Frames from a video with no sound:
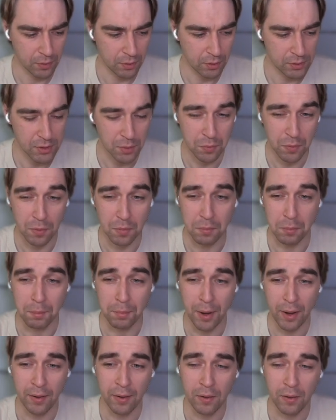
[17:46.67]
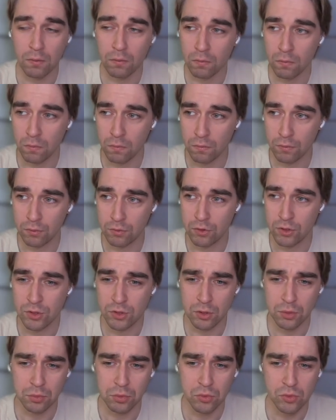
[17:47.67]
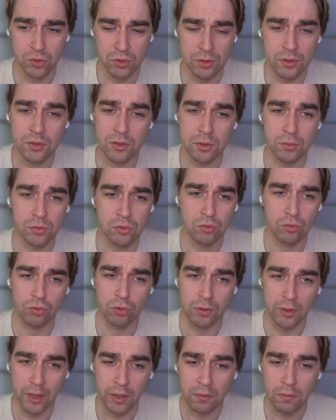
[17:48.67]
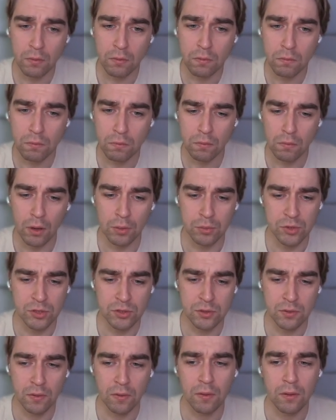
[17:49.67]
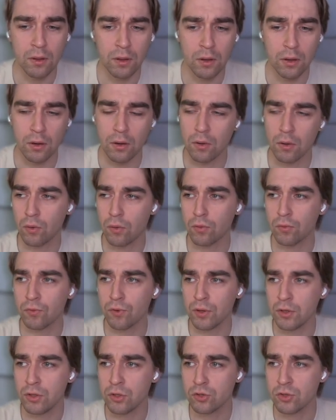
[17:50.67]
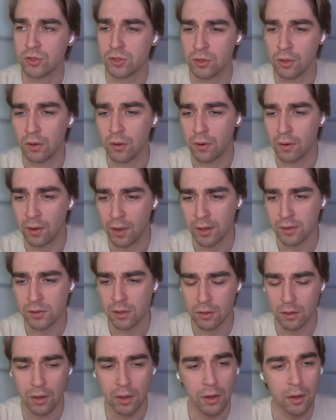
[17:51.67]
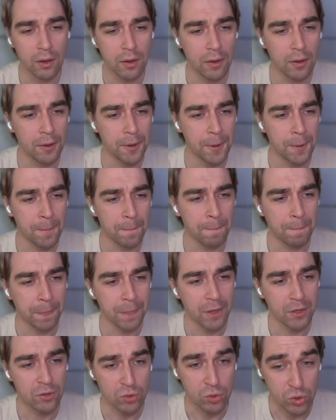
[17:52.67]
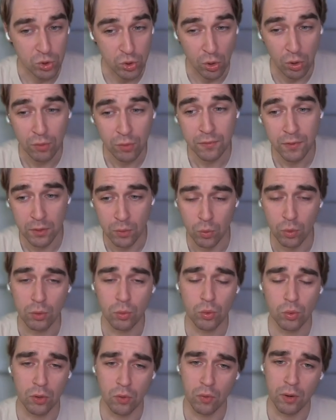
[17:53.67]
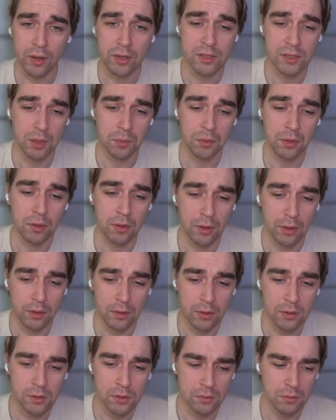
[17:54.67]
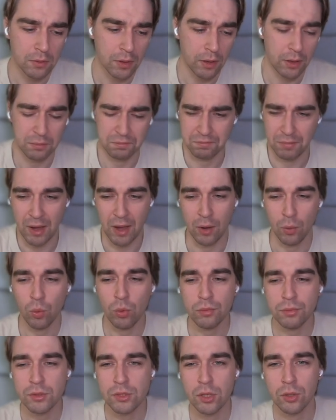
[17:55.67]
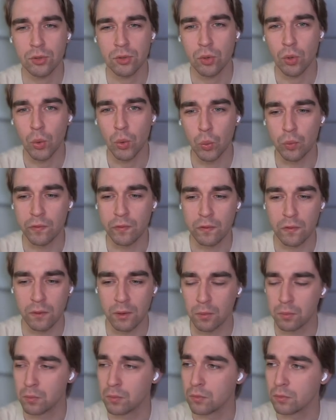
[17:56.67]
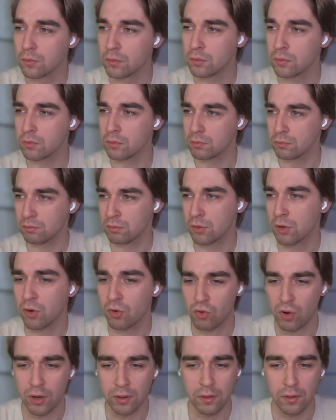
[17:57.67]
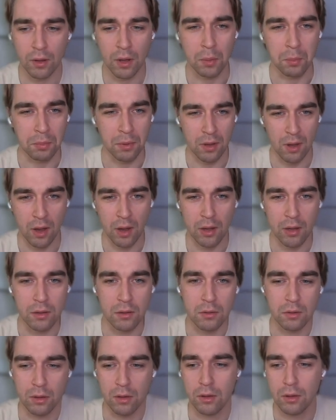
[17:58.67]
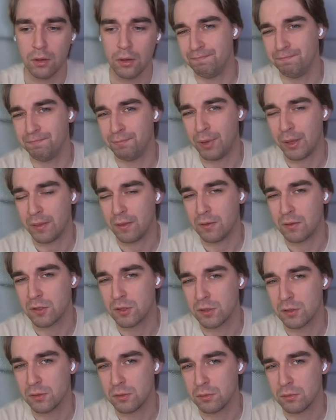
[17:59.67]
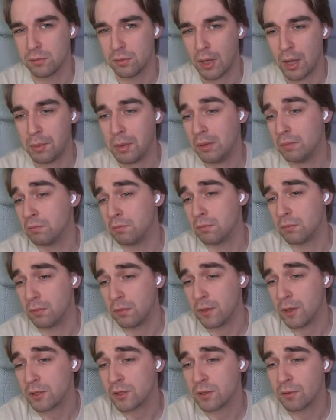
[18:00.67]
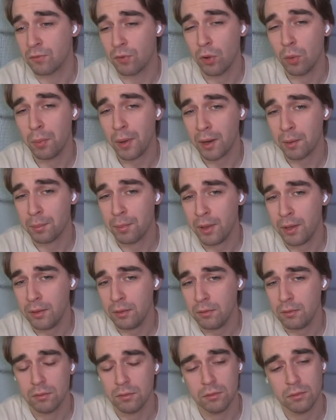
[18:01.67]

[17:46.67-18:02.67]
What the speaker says: something backend distributed systems related. I'm just thinking of an interesting task to solve that will require something like this. I always can go with some CRUD API, but that's the fallback plan.